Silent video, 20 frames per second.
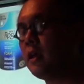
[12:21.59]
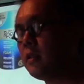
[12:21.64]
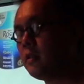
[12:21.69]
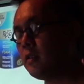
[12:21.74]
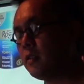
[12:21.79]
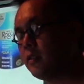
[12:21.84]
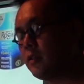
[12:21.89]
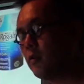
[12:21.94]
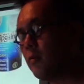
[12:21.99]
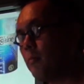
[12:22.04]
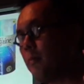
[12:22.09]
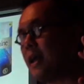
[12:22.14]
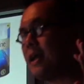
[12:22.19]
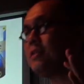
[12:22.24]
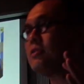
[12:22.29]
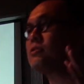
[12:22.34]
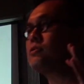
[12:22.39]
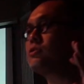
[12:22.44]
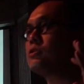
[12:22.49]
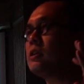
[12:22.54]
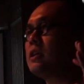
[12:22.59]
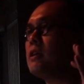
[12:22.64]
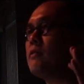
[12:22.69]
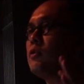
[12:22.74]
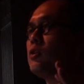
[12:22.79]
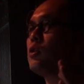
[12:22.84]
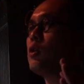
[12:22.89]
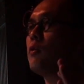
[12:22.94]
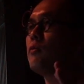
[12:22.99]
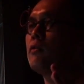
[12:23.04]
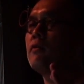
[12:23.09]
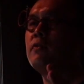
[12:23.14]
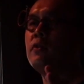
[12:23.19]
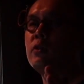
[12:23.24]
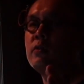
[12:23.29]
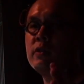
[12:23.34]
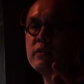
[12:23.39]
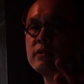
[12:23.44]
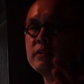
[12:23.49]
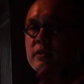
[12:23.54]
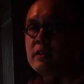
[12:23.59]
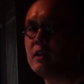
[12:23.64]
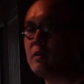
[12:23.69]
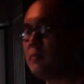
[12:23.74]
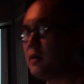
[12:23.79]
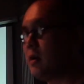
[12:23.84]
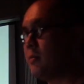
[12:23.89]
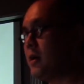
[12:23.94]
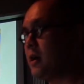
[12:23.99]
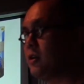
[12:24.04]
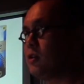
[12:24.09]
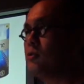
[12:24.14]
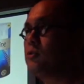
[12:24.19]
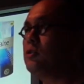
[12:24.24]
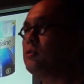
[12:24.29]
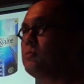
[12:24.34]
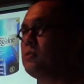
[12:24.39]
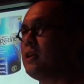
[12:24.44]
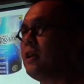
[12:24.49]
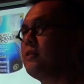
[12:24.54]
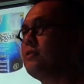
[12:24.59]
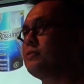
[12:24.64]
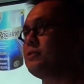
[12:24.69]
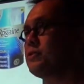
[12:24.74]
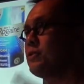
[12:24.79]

and they're meant to give you an overview. And this is going to be on my YouTube channel.